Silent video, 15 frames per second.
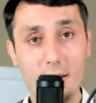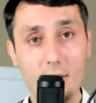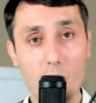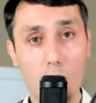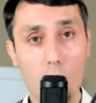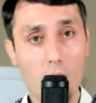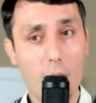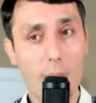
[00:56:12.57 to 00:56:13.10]

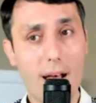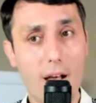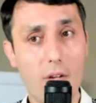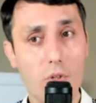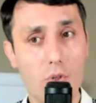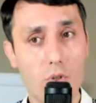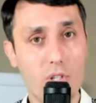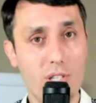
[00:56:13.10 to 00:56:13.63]
What
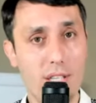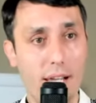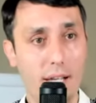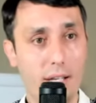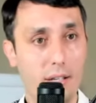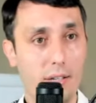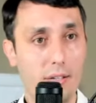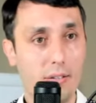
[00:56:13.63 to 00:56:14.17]
about your
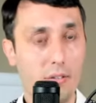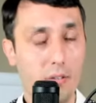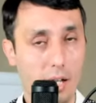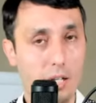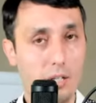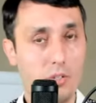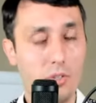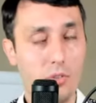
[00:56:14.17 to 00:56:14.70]
state? right?